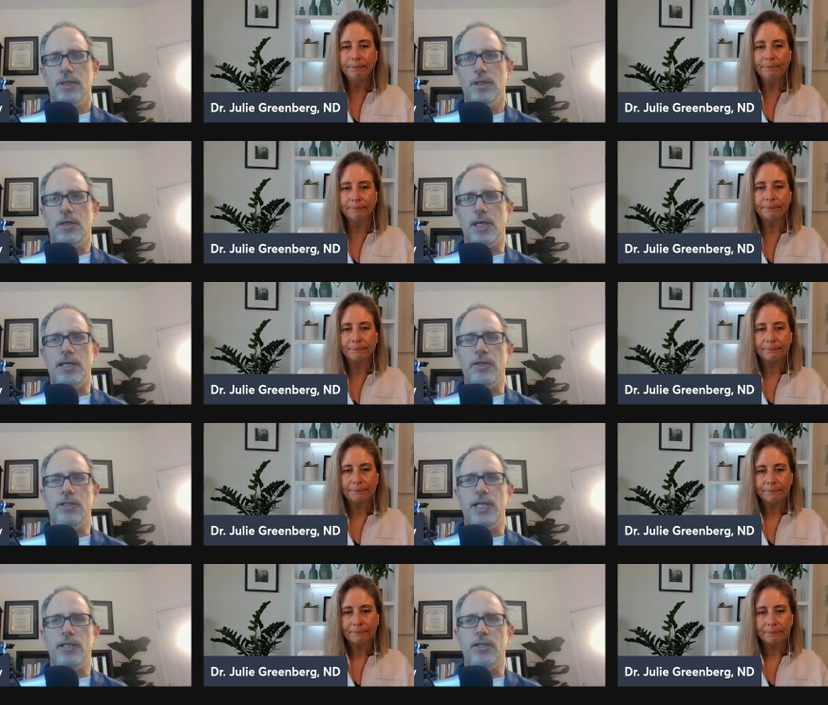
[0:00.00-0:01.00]
Speaker 1: Okay. And
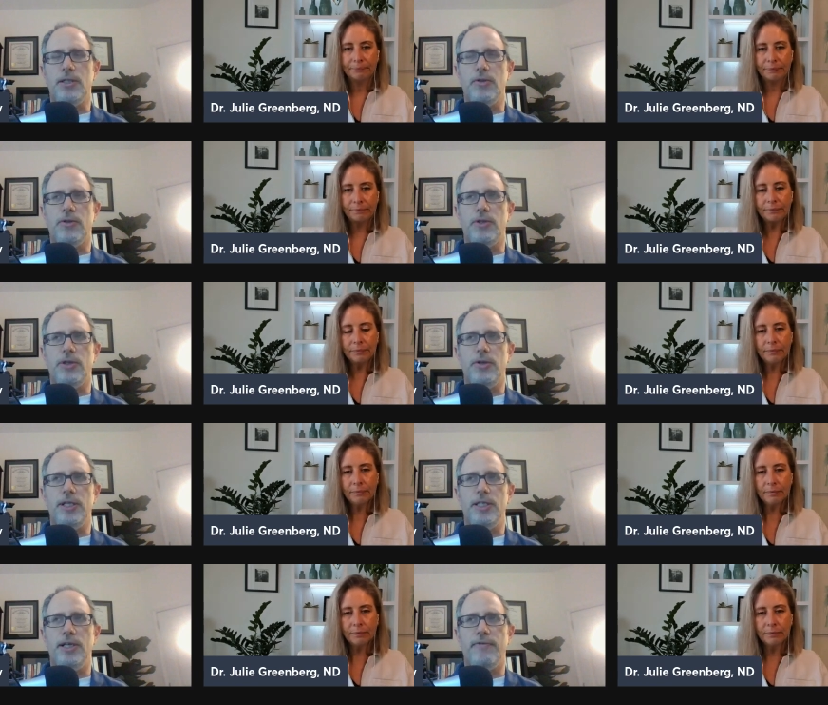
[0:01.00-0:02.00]
you said so
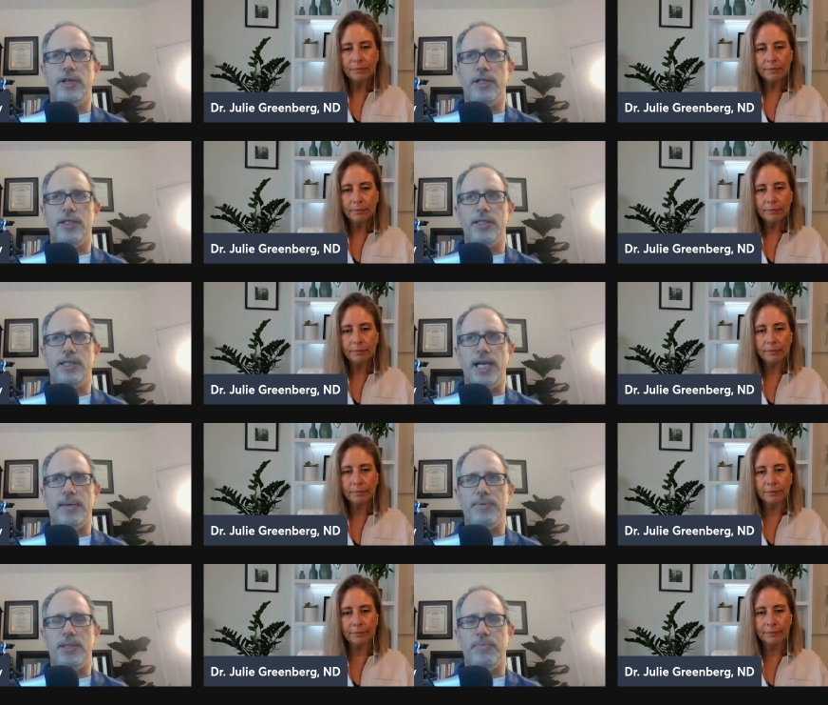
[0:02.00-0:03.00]
30 different
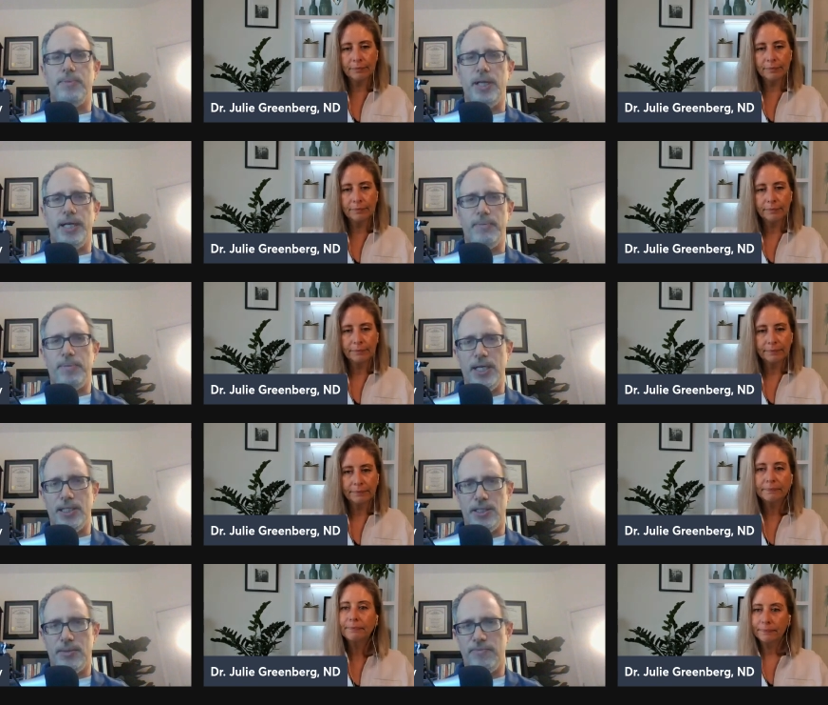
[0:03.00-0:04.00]
types of plant
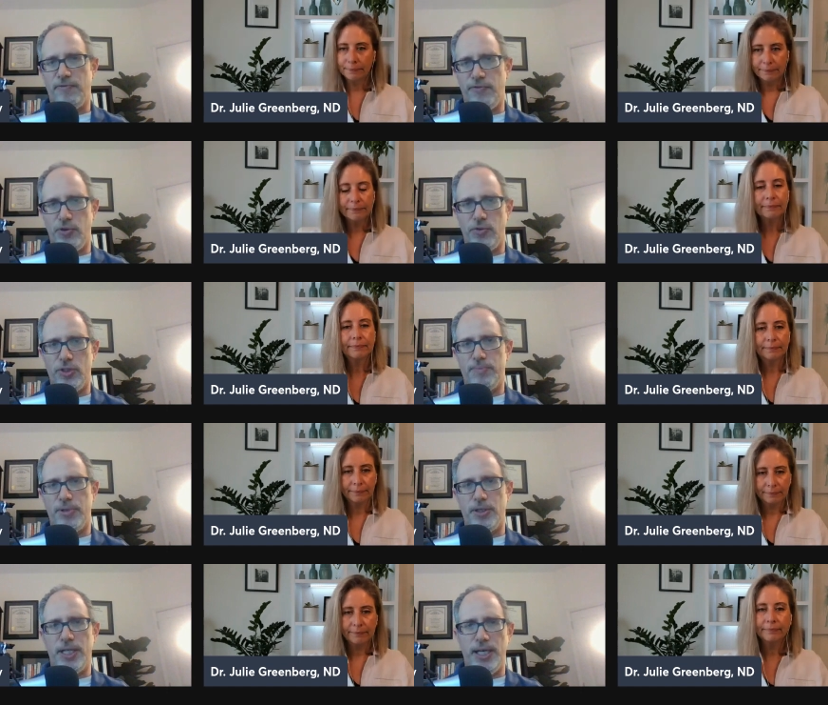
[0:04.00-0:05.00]
based foods
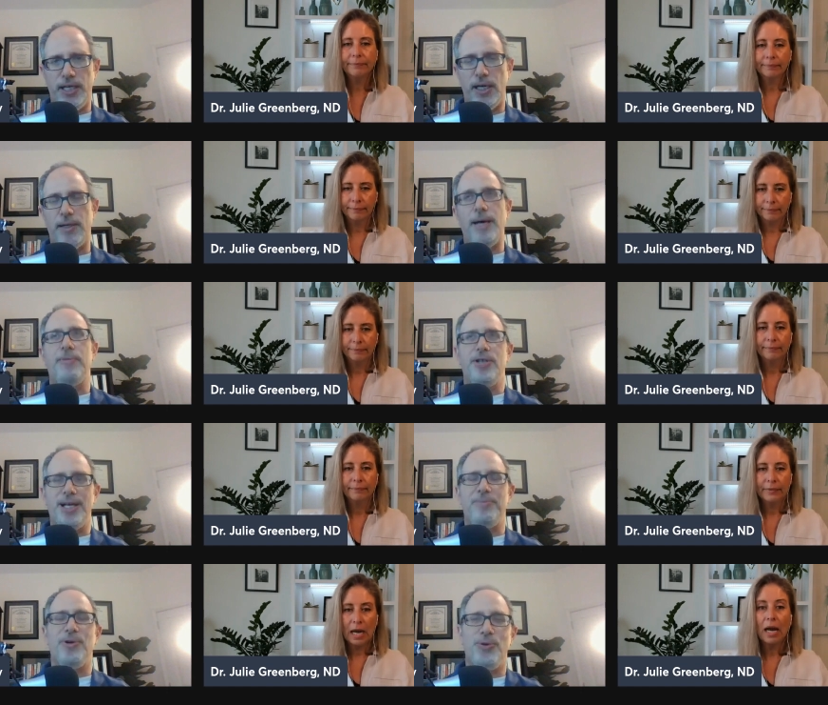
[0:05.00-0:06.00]
per day, uh, not per
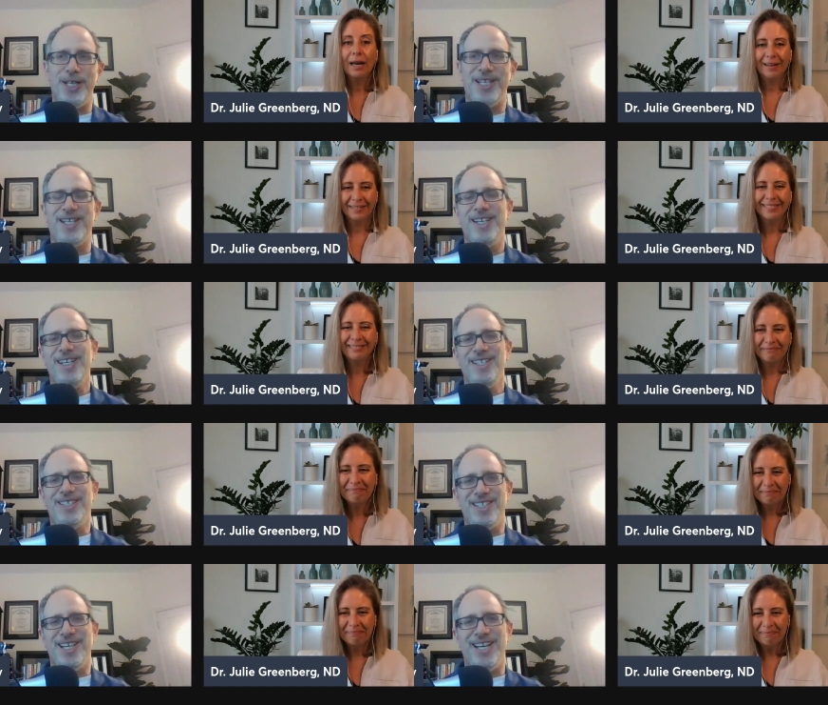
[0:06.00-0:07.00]
day, per week
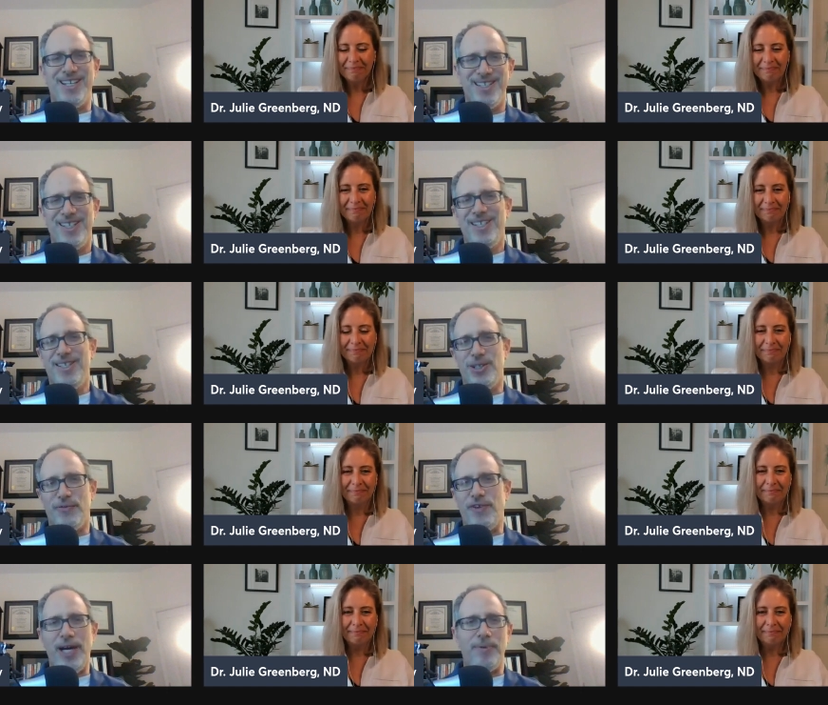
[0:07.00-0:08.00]
to get
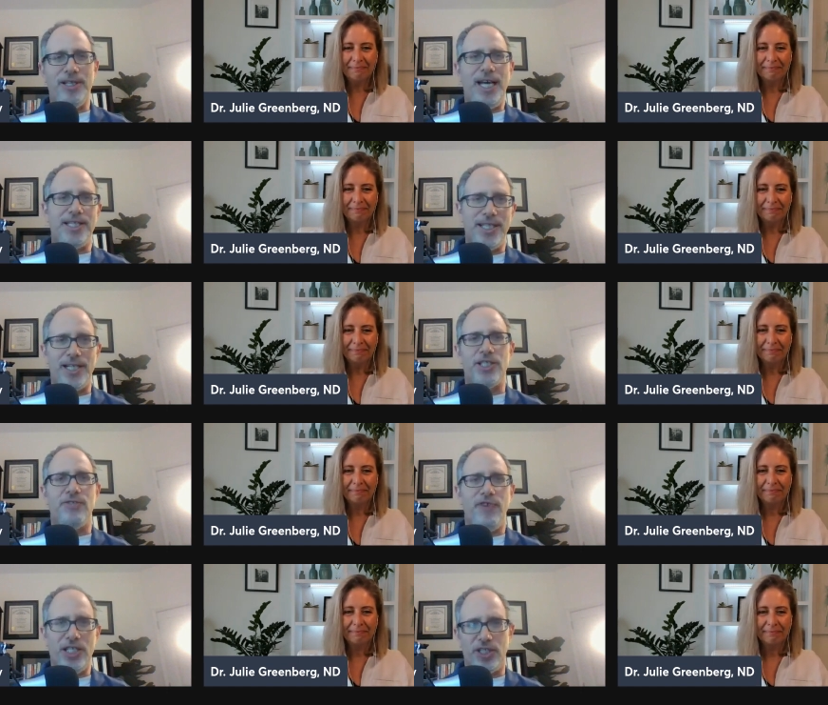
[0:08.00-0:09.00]
your fiber. And that's not
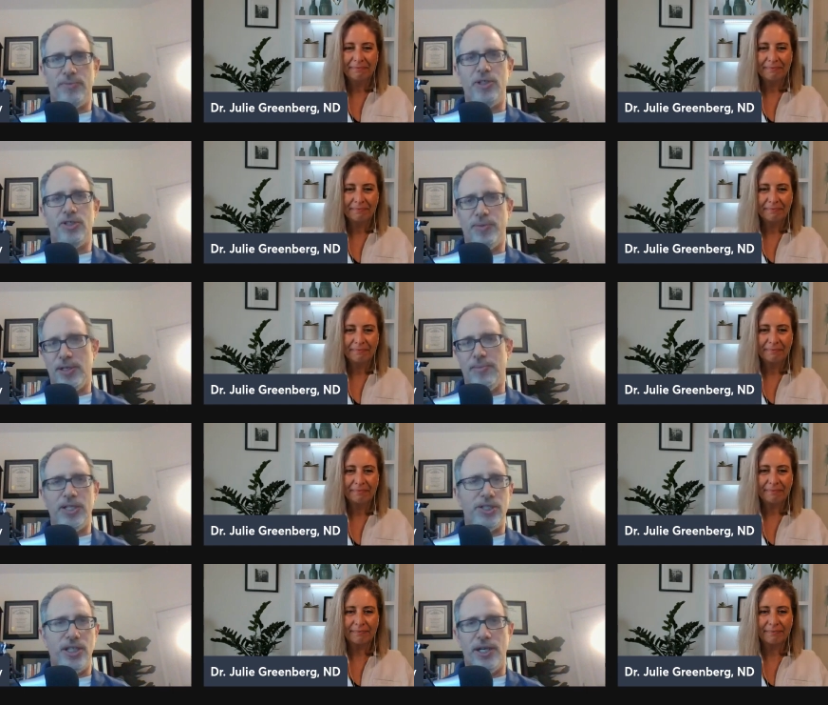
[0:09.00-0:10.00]
just vegetables, but you
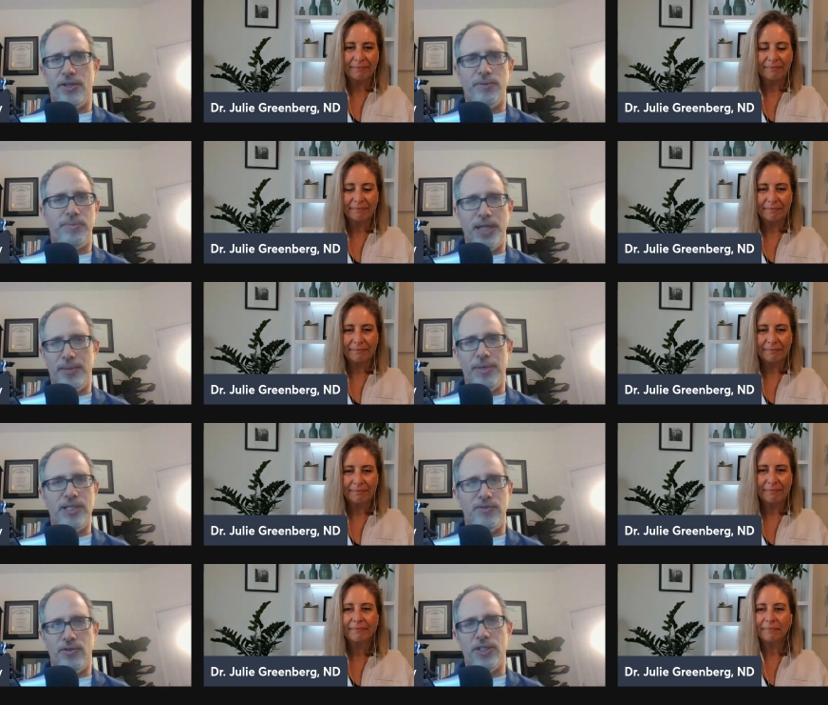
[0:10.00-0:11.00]
mentioned other plant
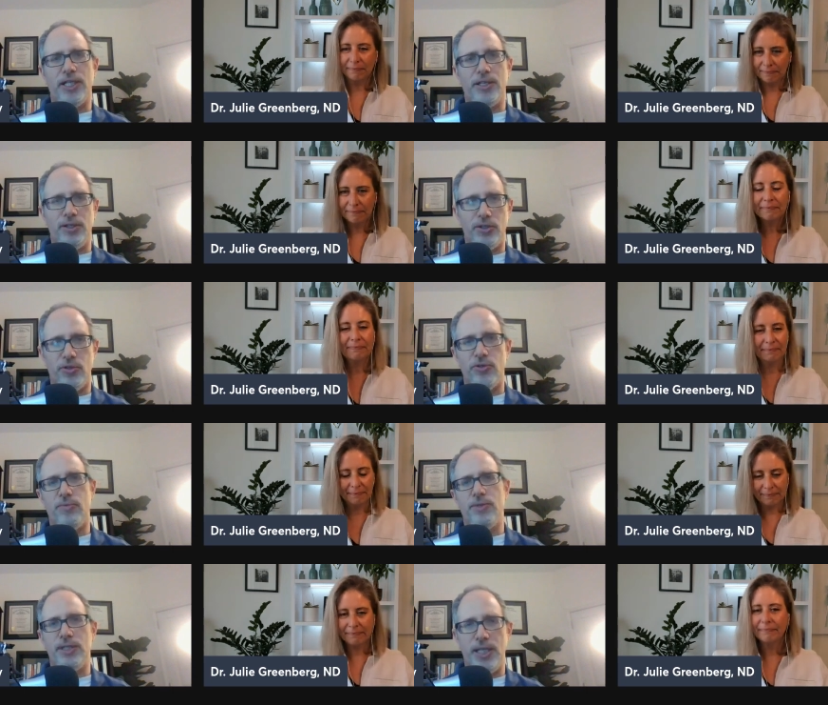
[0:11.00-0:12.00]
based foods like
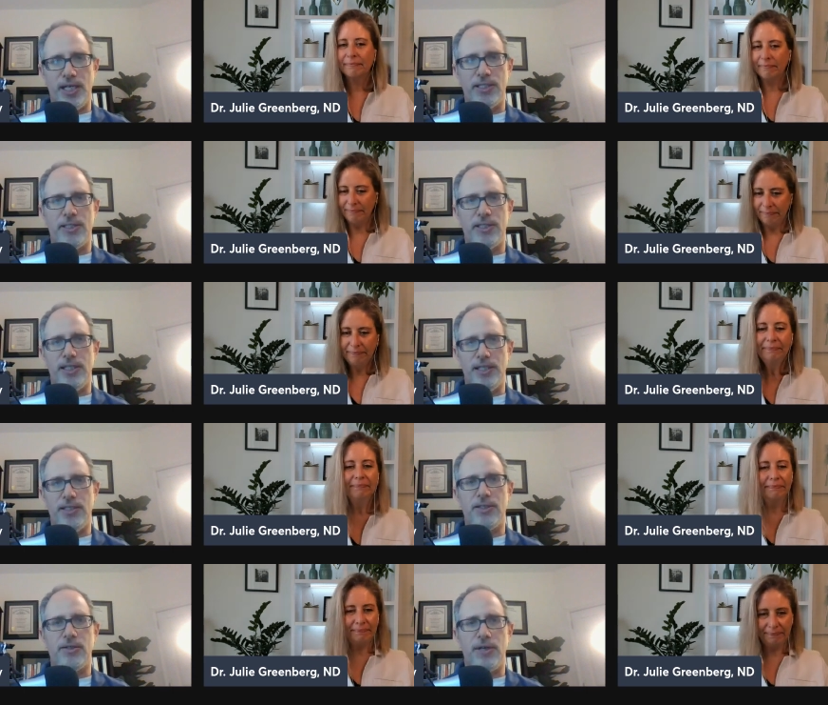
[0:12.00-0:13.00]
legumes, nuts,
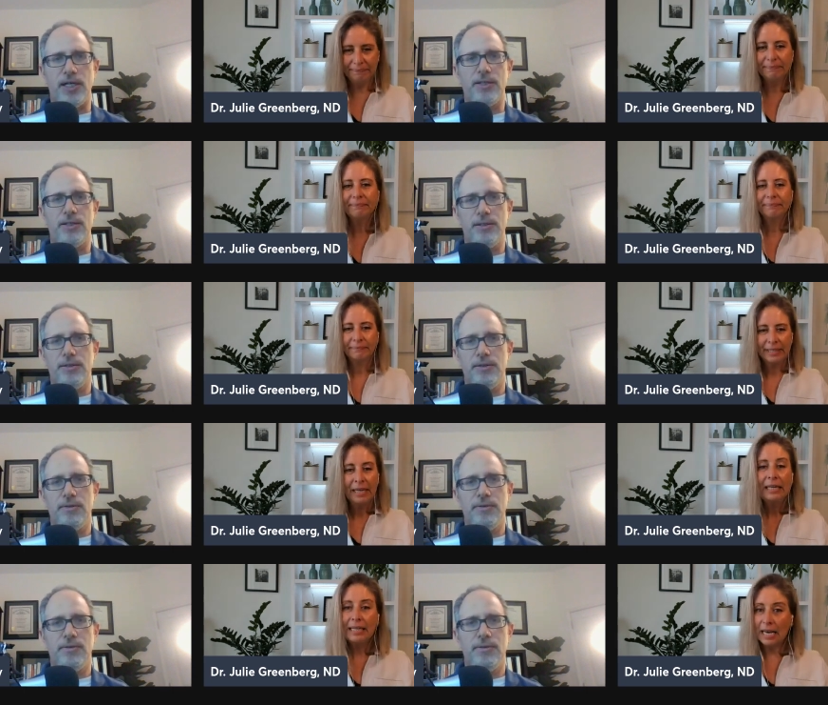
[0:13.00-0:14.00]
seeds, correct?
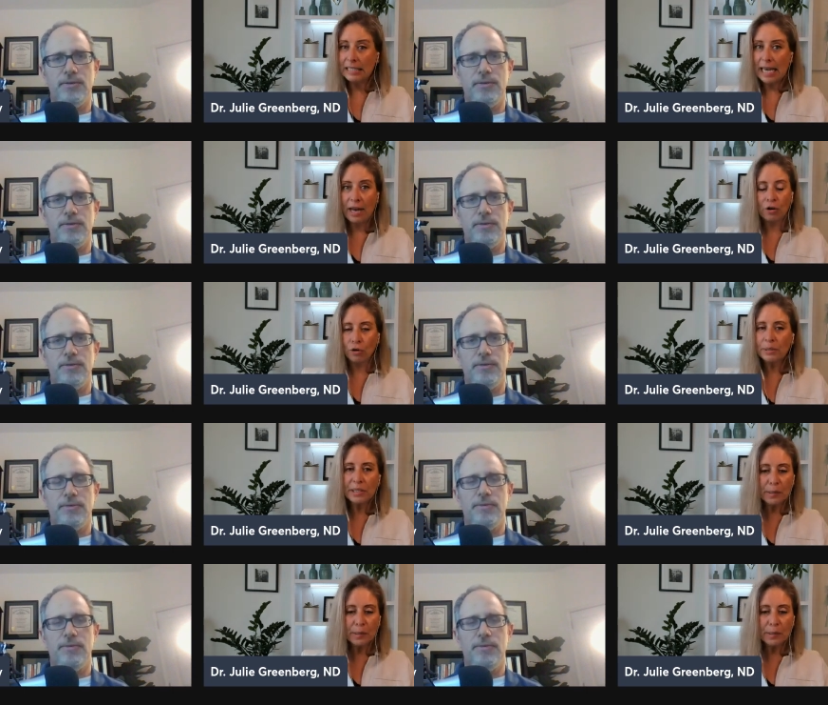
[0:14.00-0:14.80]
Speaker 2: Yes. And herbs and